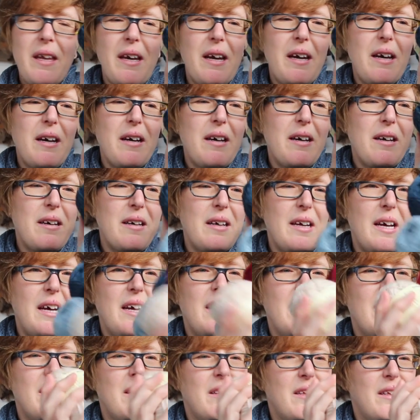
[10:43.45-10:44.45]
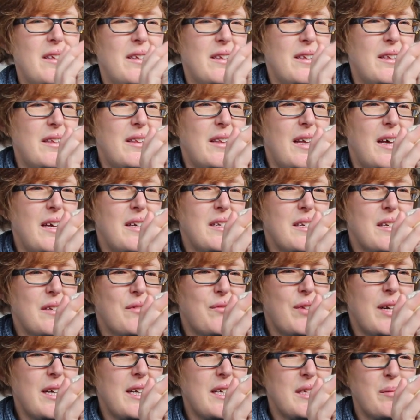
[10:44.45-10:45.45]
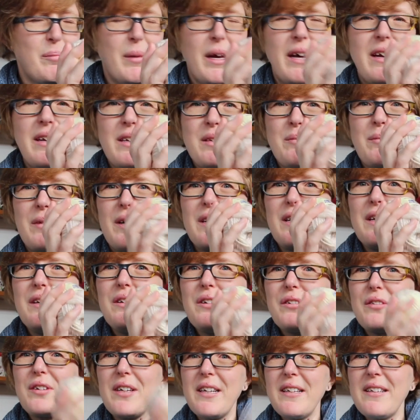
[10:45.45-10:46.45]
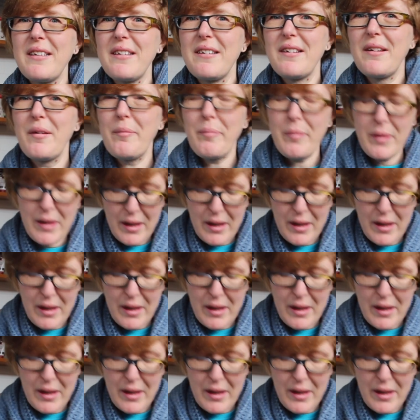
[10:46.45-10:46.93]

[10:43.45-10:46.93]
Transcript: That just really sparks my interest.